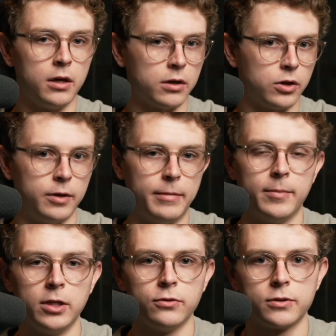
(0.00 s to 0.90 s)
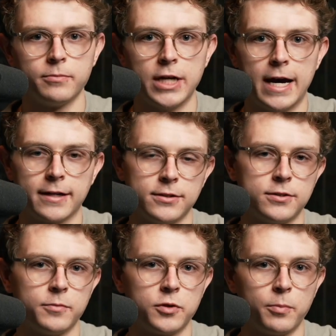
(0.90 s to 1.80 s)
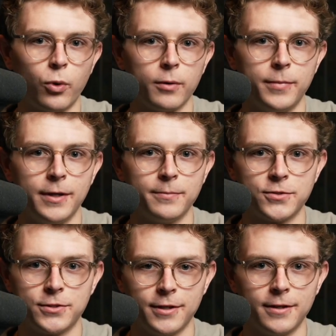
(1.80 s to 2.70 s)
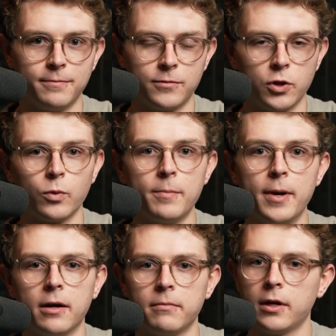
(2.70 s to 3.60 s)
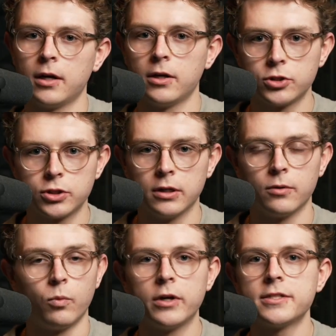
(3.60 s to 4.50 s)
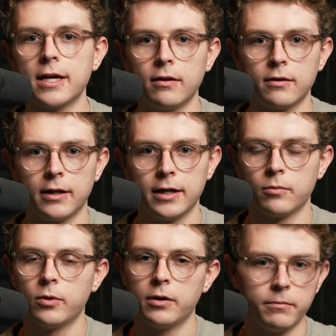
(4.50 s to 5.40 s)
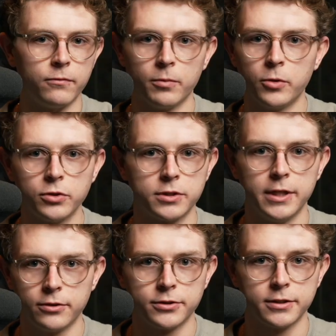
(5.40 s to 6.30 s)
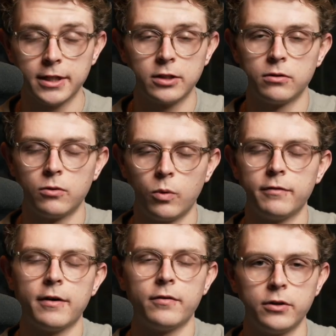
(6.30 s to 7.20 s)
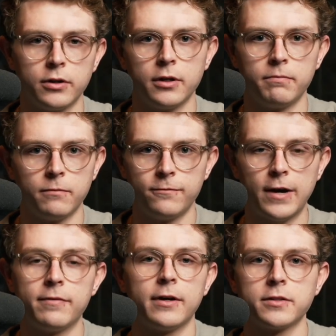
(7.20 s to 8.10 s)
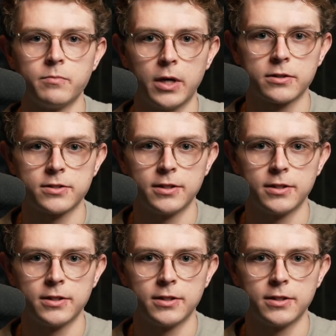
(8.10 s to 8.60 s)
Could it maybe use some jacks and some support beams to repair? Sure. What does that look like? Well, for most deals, it's like $2,500 to $5,000.